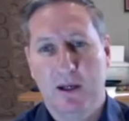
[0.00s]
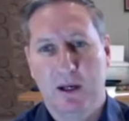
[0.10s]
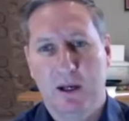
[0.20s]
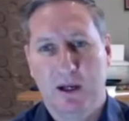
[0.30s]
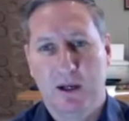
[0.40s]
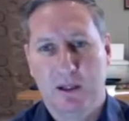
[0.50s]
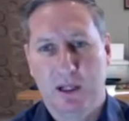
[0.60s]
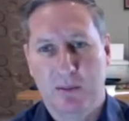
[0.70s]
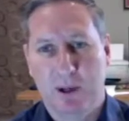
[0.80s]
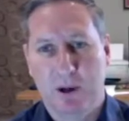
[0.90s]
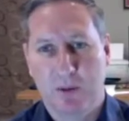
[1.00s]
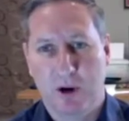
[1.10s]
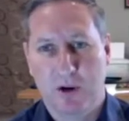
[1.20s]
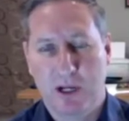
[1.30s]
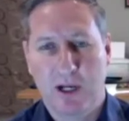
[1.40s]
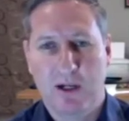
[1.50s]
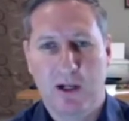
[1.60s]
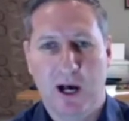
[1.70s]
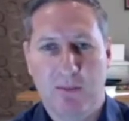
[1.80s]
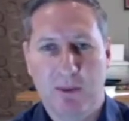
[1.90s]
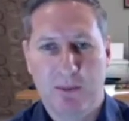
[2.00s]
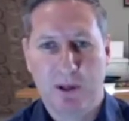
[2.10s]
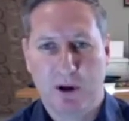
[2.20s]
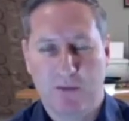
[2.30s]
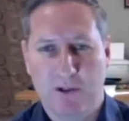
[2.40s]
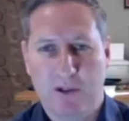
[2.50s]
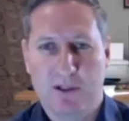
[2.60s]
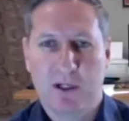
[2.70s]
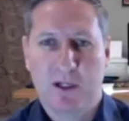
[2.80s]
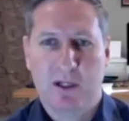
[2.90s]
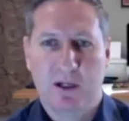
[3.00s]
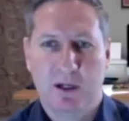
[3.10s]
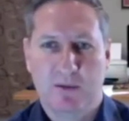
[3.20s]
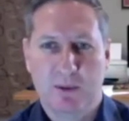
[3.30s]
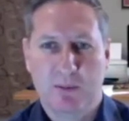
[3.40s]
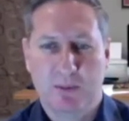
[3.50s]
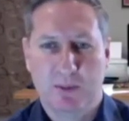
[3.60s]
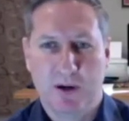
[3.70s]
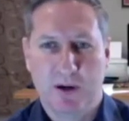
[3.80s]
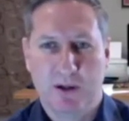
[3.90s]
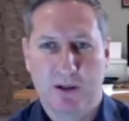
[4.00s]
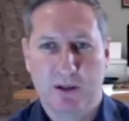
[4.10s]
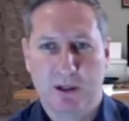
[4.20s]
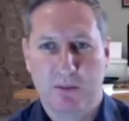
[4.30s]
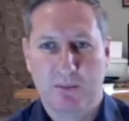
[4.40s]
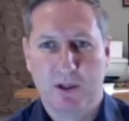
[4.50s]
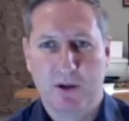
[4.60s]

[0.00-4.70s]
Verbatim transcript: DMRE and the IPP office have been preparing this bid